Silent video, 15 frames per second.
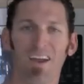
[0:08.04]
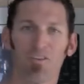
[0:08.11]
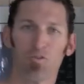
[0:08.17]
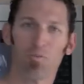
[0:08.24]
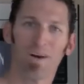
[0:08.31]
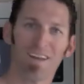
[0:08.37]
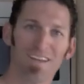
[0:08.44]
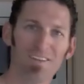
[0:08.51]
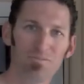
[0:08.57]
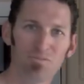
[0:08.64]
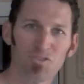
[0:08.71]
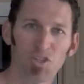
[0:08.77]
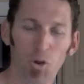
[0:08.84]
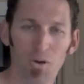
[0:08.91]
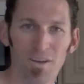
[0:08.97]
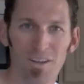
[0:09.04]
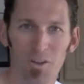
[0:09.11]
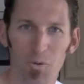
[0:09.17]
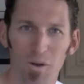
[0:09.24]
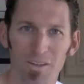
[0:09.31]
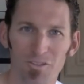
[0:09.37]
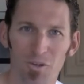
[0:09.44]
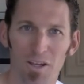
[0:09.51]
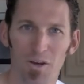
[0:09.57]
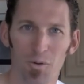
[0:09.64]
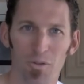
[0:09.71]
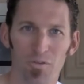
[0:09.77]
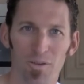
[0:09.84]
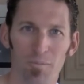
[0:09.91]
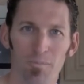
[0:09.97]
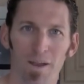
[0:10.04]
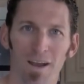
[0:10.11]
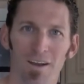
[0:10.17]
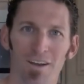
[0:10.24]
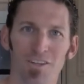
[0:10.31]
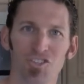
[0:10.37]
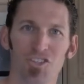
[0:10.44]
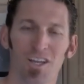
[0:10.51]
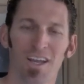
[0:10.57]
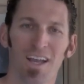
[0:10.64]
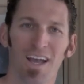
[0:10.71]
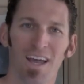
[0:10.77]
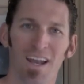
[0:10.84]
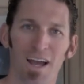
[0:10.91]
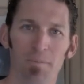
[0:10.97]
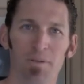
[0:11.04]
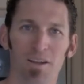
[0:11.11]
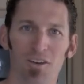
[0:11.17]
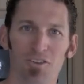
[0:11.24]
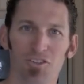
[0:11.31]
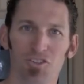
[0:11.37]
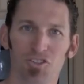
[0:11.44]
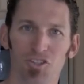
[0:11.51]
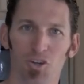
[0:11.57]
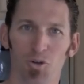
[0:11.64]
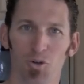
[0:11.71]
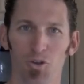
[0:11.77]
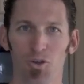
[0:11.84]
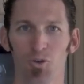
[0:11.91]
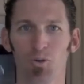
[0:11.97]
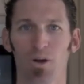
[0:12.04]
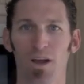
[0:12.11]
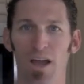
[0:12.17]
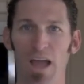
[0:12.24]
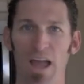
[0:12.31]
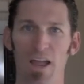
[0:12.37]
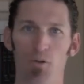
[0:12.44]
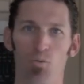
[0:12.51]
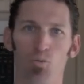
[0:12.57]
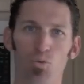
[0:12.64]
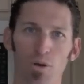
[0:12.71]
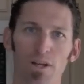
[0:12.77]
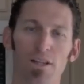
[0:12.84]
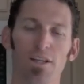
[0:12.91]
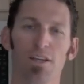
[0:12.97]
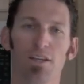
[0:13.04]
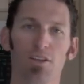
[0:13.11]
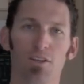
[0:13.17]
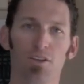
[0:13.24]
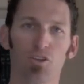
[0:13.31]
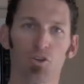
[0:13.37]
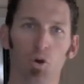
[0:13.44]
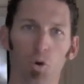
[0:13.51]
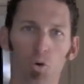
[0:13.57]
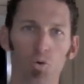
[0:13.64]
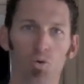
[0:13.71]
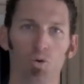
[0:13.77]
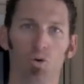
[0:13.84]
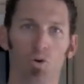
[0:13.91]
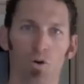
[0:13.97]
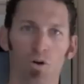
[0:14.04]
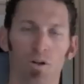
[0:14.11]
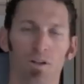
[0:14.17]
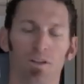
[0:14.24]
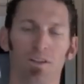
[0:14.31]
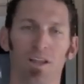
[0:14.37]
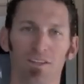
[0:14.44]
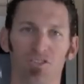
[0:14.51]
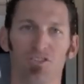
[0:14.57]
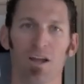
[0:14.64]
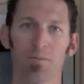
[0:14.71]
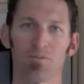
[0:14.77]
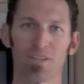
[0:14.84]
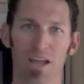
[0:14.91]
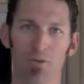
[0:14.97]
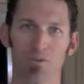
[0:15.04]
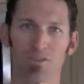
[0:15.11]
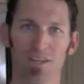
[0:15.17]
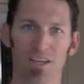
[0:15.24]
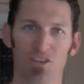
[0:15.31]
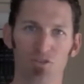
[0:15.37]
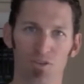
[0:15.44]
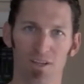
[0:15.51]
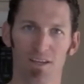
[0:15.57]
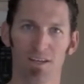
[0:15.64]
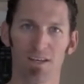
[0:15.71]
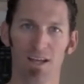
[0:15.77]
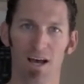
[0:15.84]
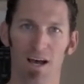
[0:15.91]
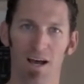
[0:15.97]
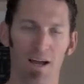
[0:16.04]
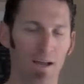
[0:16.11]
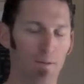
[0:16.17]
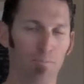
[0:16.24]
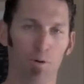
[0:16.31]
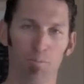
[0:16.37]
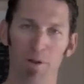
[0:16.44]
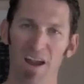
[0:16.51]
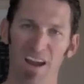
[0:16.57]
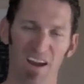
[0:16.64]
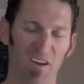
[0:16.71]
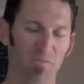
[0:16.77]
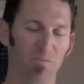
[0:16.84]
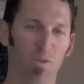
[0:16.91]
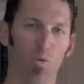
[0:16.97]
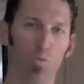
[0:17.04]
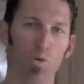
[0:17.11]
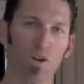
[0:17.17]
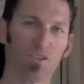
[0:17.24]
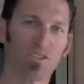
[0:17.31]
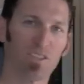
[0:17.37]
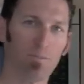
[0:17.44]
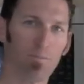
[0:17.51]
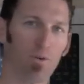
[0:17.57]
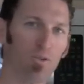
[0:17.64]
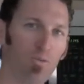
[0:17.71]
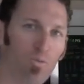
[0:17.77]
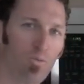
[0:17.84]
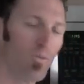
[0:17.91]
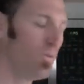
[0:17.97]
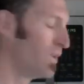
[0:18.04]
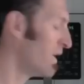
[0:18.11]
Hey everybody, Tony DeLorenzo here with Fit Marriage, and I'm here to show you a really cool lunchtime sandwich that you can uh, prepare. Real simple.